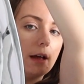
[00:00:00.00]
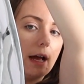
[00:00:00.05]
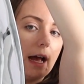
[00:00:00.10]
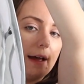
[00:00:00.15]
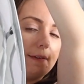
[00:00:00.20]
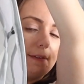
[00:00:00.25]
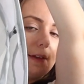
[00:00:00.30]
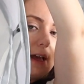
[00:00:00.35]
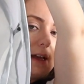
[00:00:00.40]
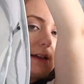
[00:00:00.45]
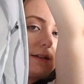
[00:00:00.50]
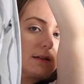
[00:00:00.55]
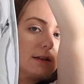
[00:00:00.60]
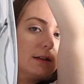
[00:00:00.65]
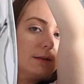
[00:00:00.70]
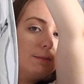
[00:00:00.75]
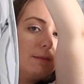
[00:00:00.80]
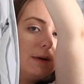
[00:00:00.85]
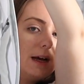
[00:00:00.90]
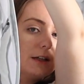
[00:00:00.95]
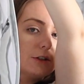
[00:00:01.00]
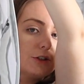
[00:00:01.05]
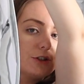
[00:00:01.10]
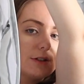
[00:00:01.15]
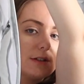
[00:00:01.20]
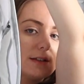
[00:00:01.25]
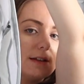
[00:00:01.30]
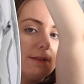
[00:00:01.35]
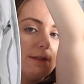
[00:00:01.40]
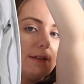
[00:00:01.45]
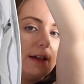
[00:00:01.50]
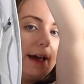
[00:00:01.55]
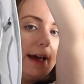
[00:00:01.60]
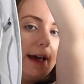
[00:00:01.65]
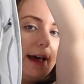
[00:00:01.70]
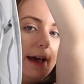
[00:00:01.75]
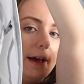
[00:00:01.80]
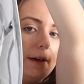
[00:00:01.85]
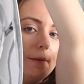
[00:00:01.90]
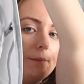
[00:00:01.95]
and there is a mattress in
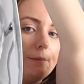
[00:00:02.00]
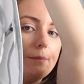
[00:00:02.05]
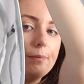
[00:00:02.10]
there